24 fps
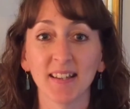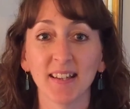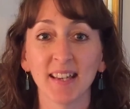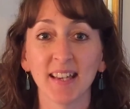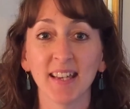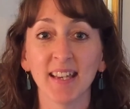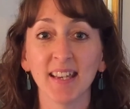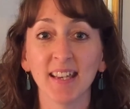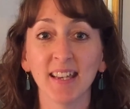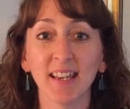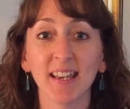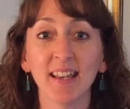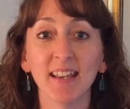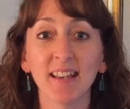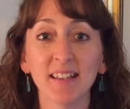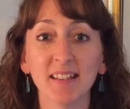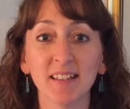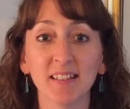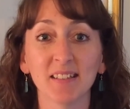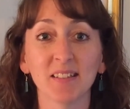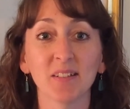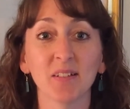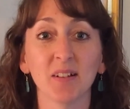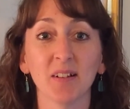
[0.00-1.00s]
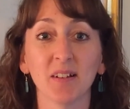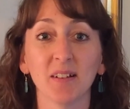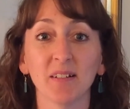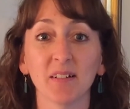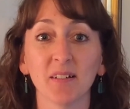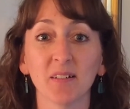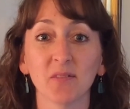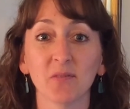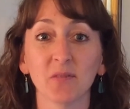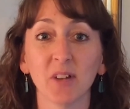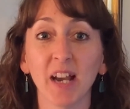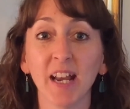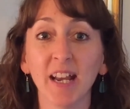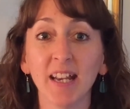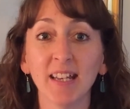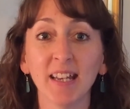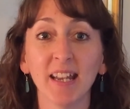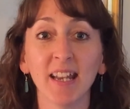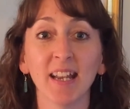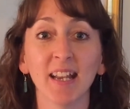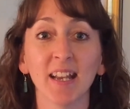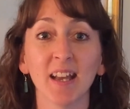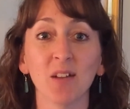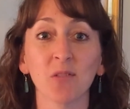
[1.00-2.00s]
He is
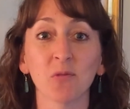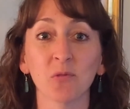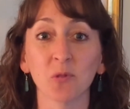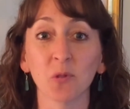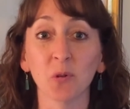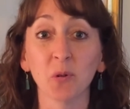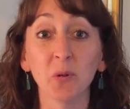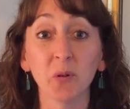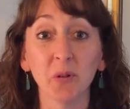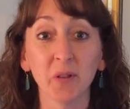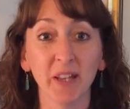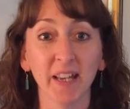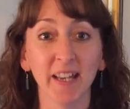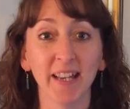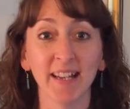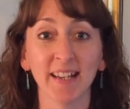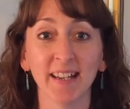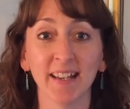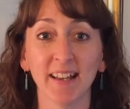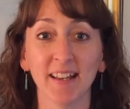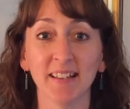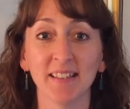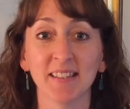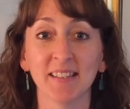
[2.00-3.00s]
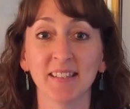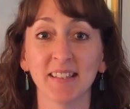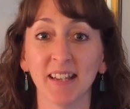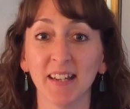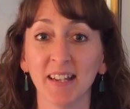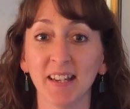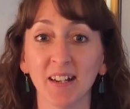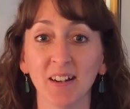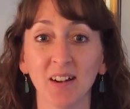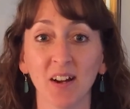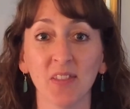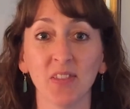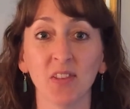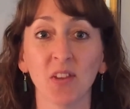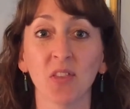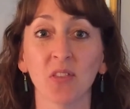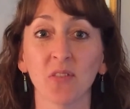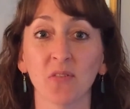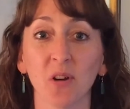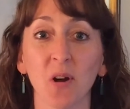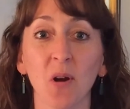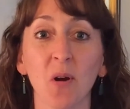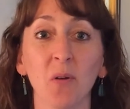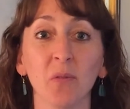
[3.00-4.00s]
reigning and ruling and sitting on the
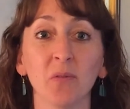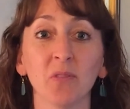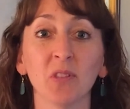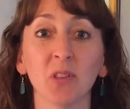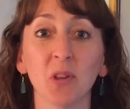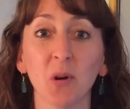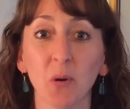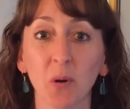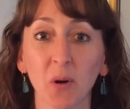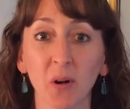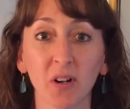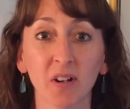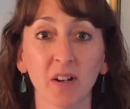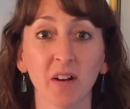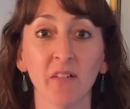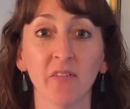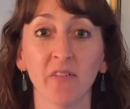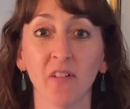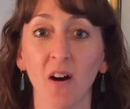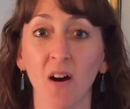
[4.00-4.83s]
throne, Lord of